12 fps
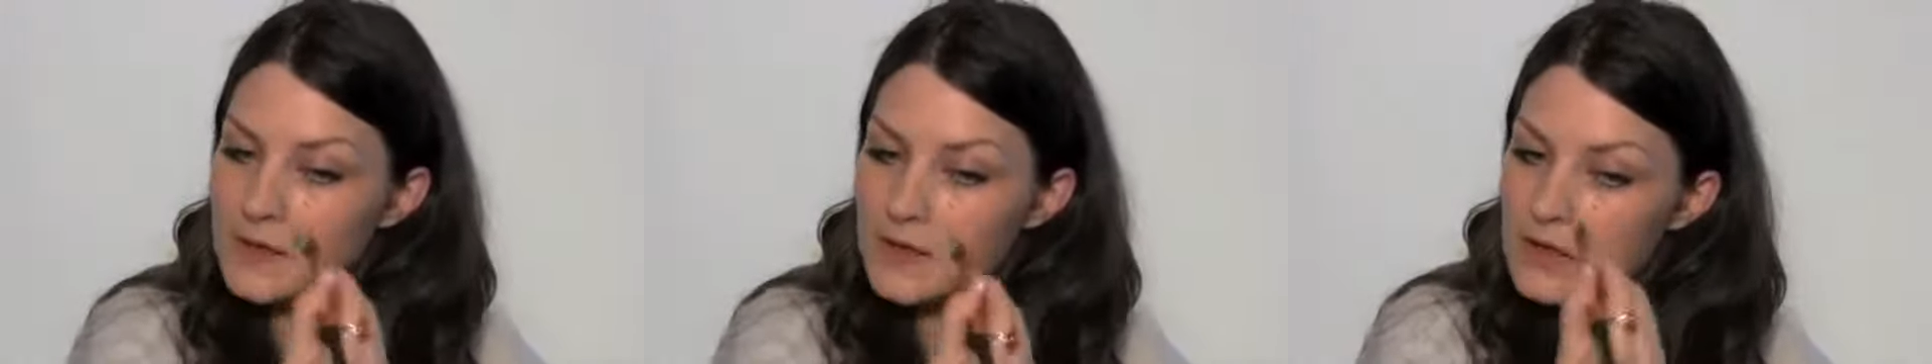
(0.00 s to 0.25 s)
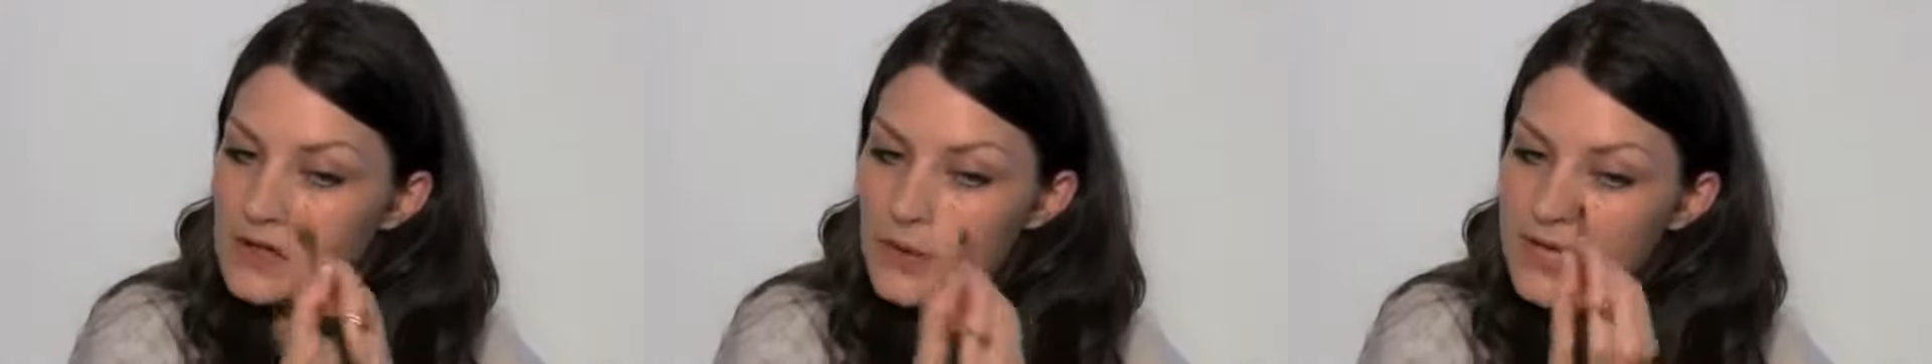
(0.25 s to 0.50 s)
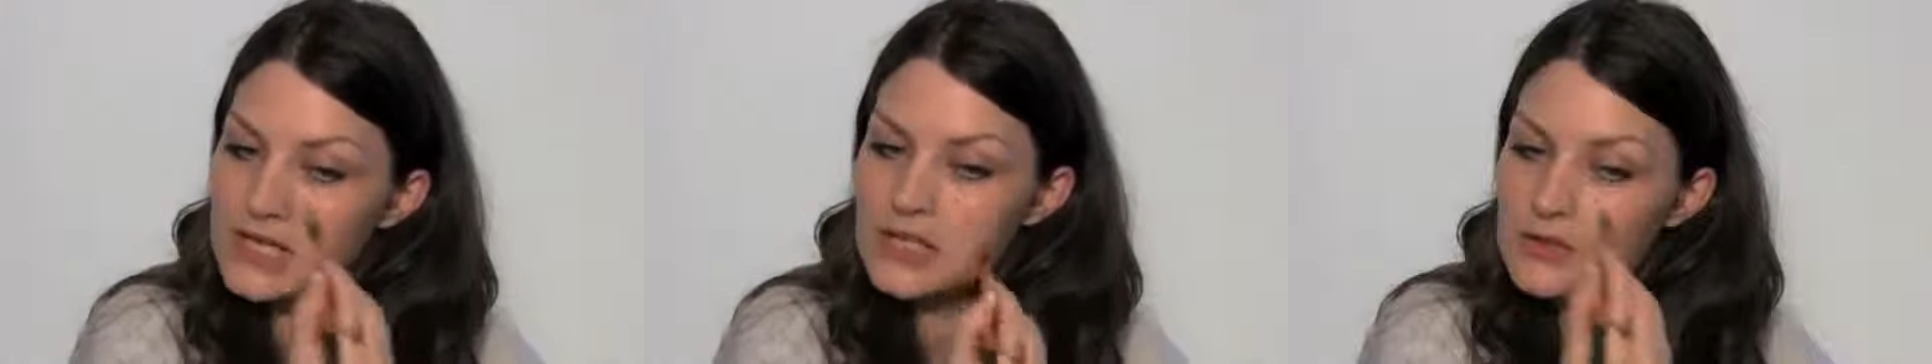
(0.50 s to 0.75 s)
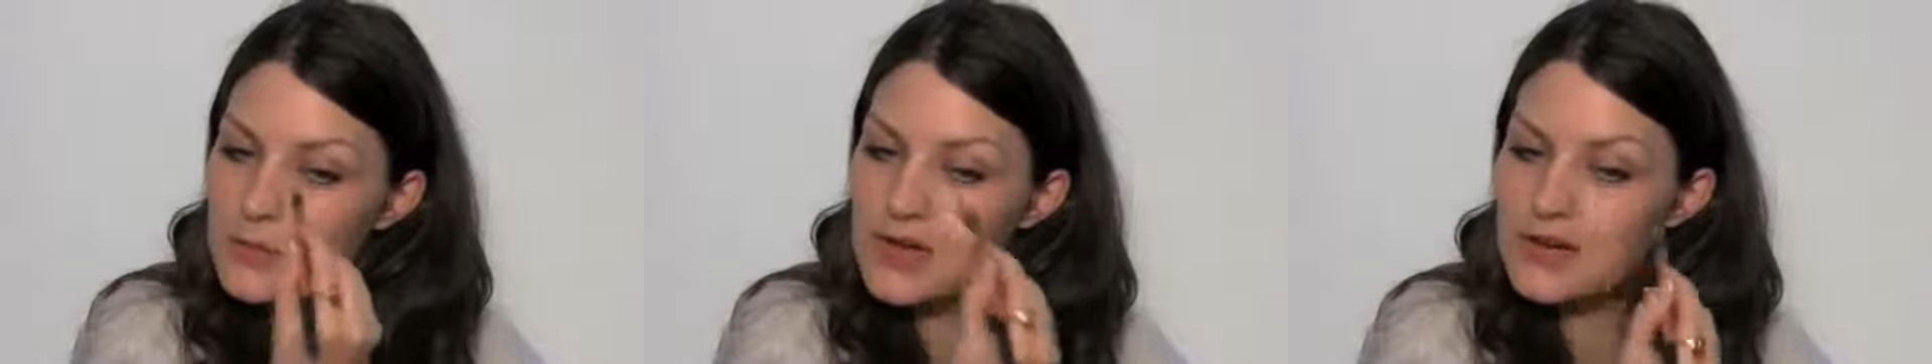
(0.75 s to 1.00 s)
And the quicker
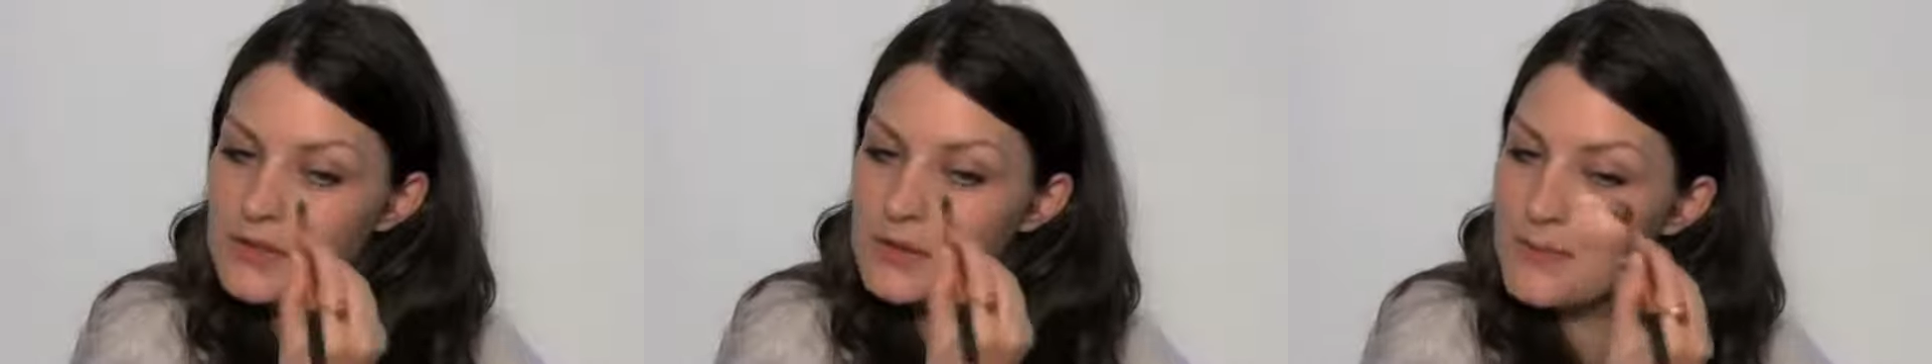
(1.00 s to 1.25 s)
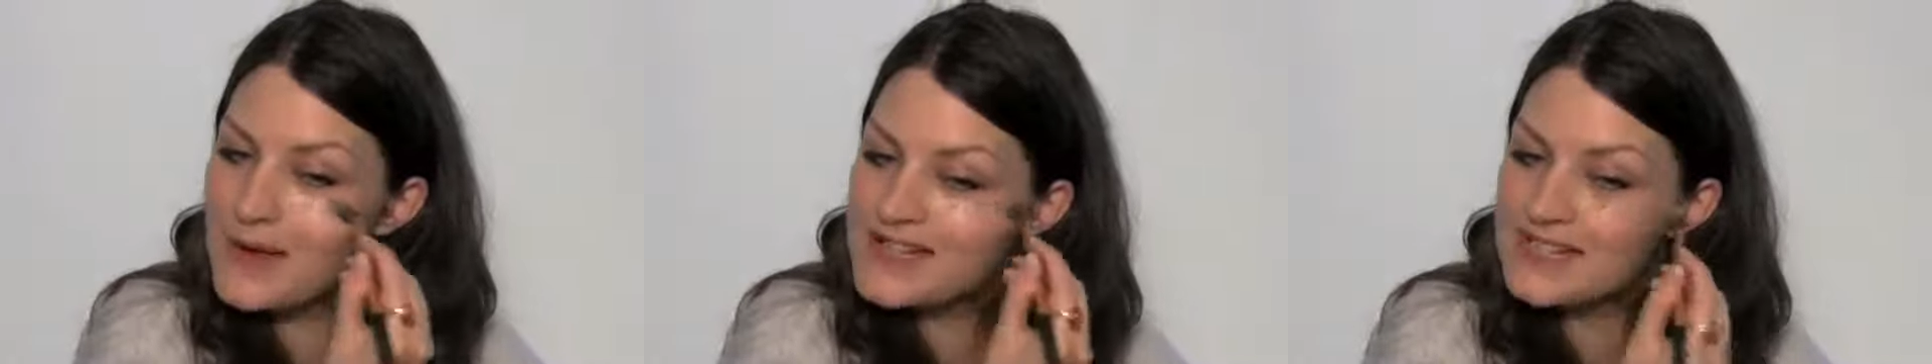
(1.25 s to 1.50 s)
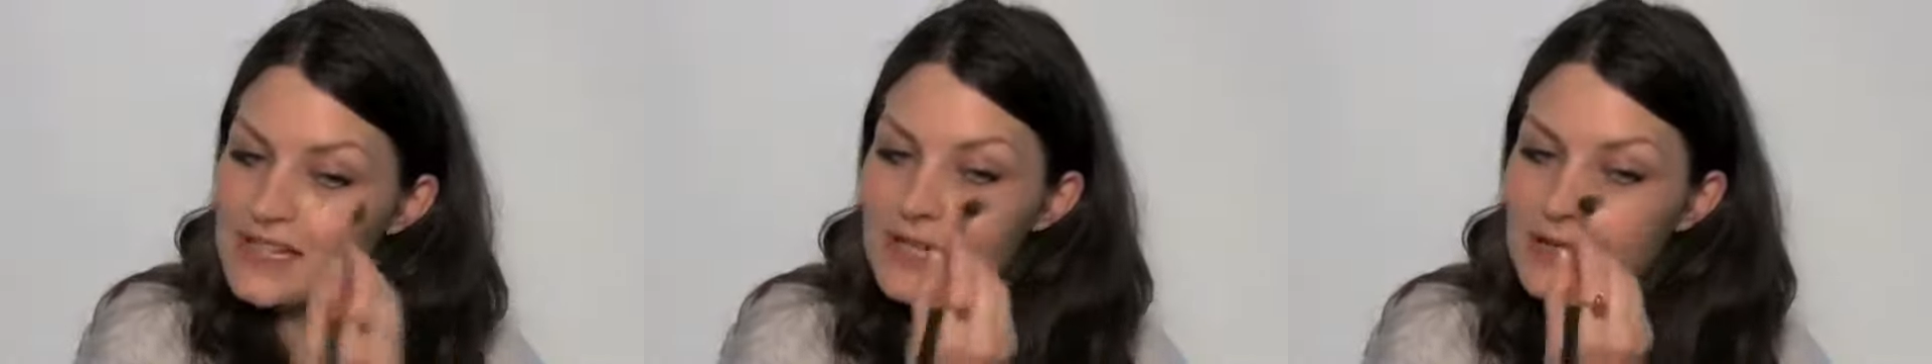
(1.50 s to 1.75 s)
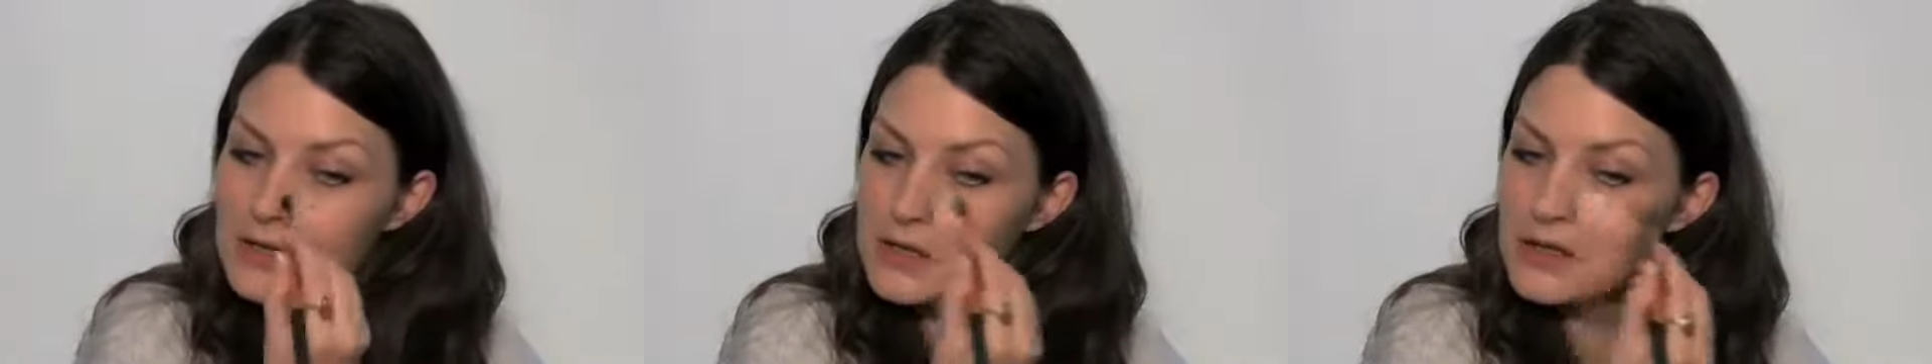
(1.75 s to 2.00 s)
you work, the better.